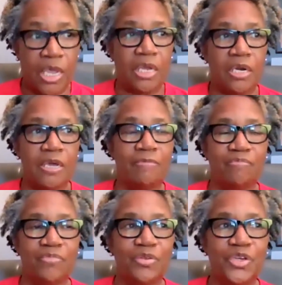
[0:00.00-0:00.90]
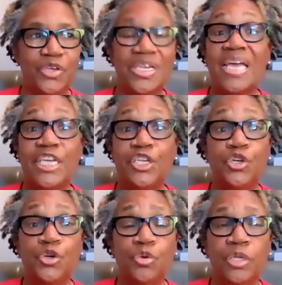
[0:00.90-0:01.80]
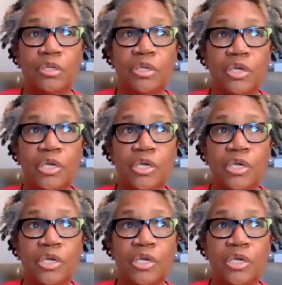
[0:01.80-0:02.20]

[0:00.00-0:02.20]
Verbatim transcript: and um, she's 92, and